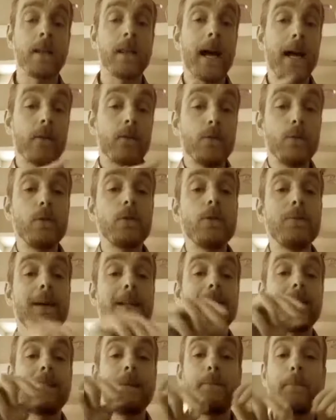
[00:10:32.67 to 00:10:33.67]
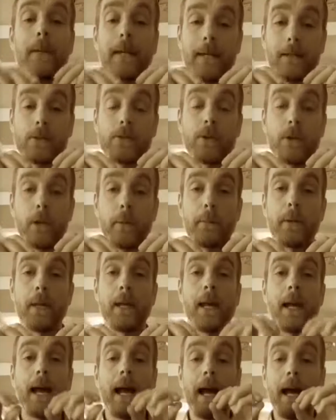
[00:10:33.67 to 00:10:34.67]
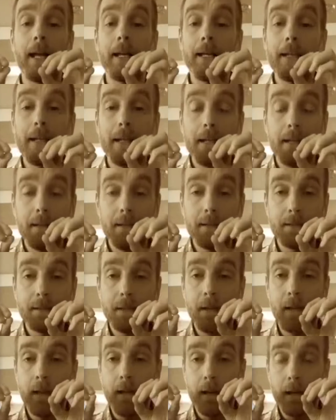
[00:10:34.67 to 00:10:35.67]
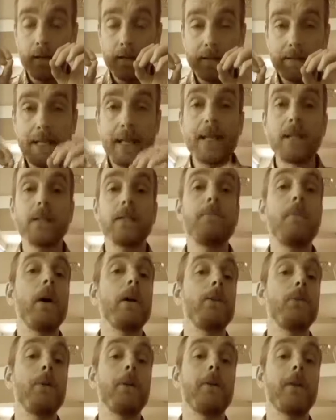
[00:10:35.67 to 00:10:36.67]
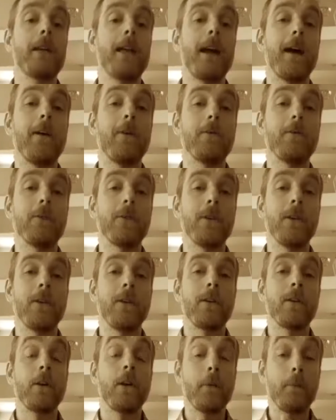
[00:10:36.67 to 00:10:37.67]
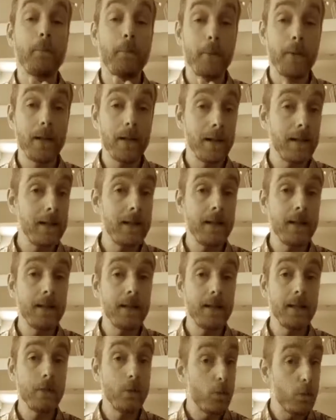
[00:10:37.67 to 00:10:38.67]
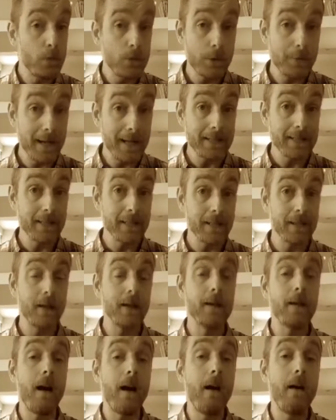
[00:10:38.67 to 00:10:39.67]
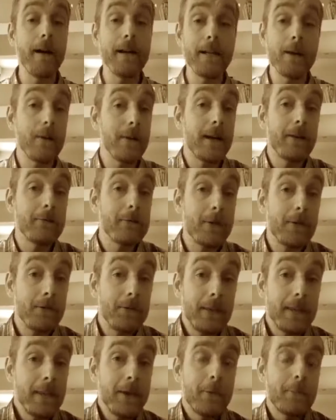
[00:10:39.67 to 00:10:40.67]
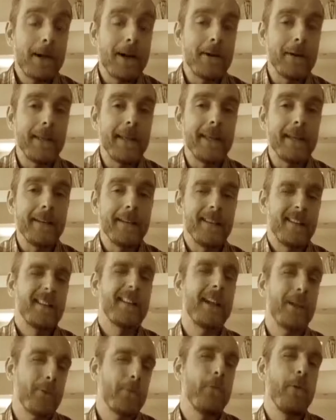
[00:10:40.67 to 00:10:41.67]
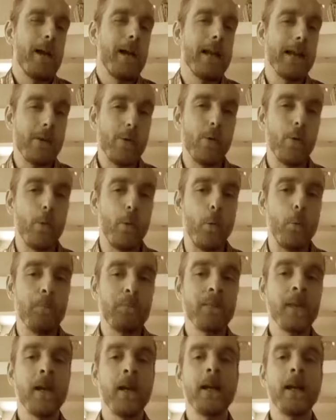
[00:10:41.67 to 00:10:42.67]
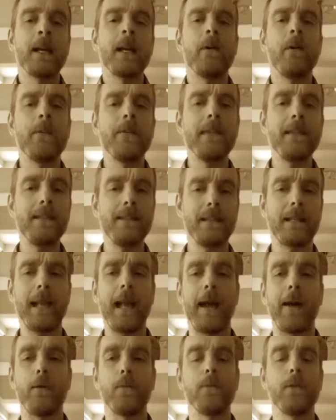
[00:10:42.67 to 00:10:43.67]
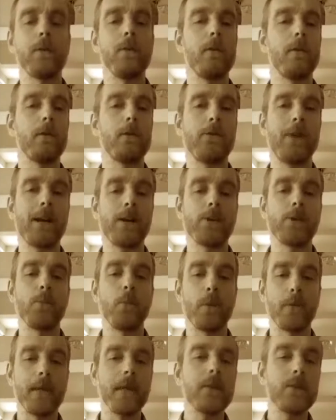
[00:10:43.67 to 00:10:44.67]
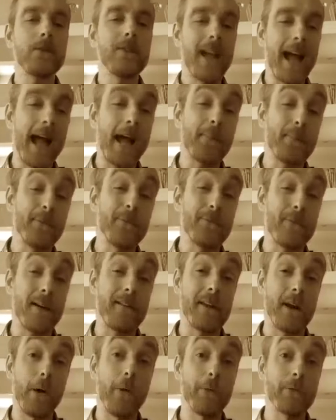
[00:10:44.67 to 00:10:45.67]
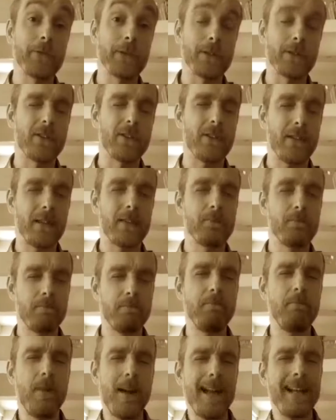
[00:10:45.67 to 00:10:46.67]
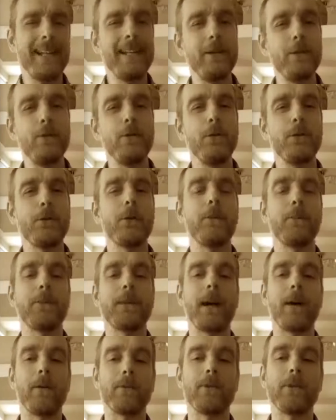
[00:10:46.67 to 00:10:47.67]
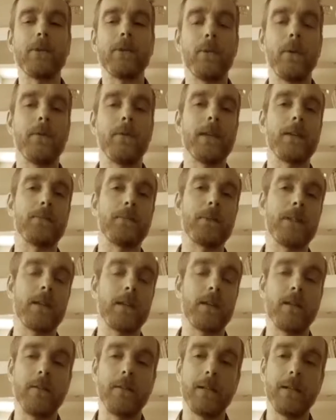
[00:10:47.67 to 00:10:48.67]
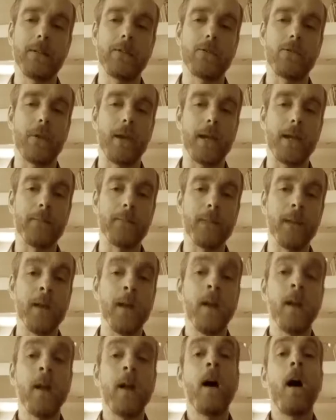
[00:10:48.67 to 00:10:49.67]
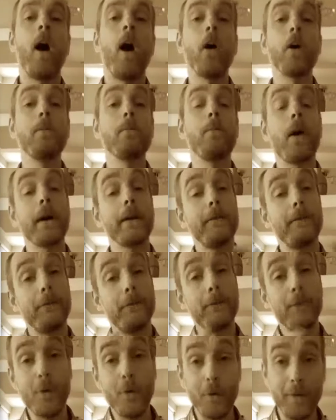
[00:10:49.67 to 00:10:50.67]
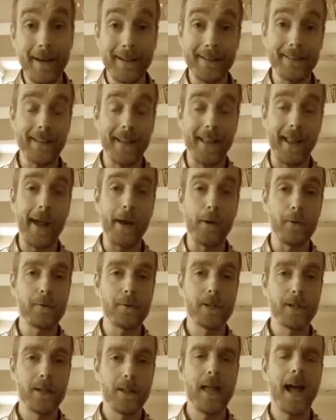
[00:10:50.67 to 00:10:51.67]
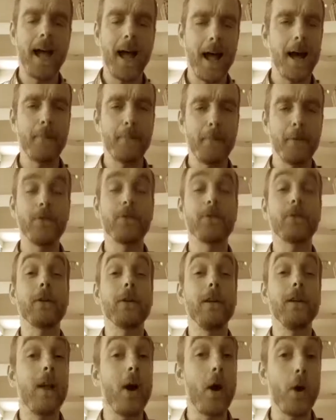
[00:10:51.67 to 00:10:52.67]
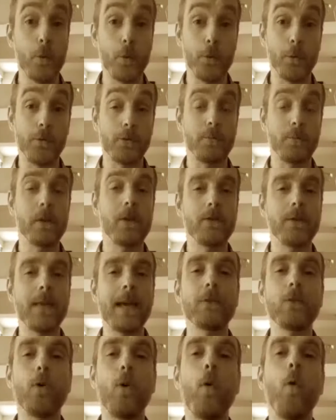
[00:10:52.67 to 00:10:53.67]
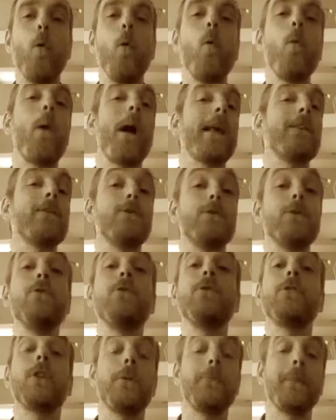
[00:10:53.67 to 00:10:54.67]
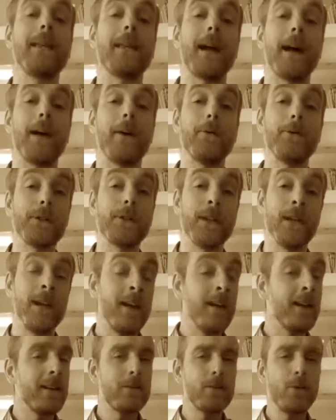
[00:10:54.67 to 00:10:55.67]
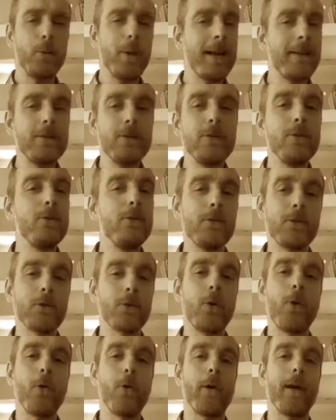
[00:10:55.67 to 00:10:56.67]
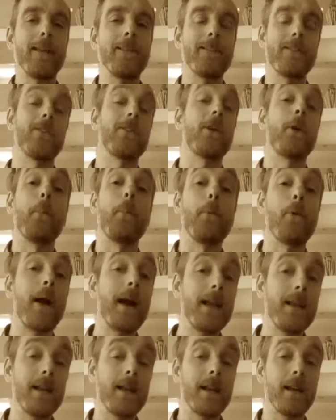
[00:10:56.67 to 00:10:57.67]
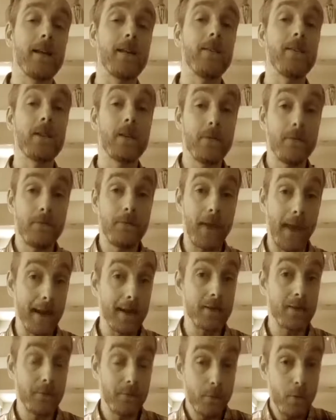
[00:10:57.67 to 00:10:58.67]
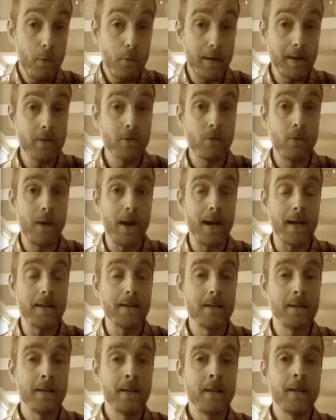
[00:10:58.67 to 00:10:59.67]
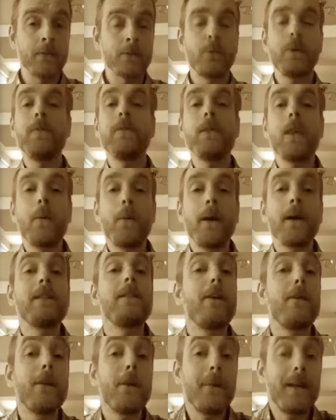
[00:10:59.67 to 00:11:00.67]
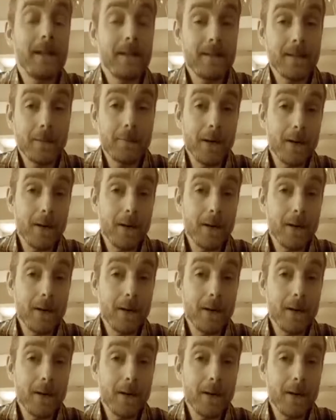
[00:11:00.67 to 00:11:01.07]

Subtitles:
that's automatically picked up and it is sent to my Twitter account, completely automatic, and I don't have to think about it. And that's really cool. Now on this account, the law of attraction one, that doesn't happen very often because there's rarely news comes out to do with this particular industry. On my Forex account, that happens loads because there's always news coming out. There's always news stories that are breaking that affect Forex trade. So even though I don't know anything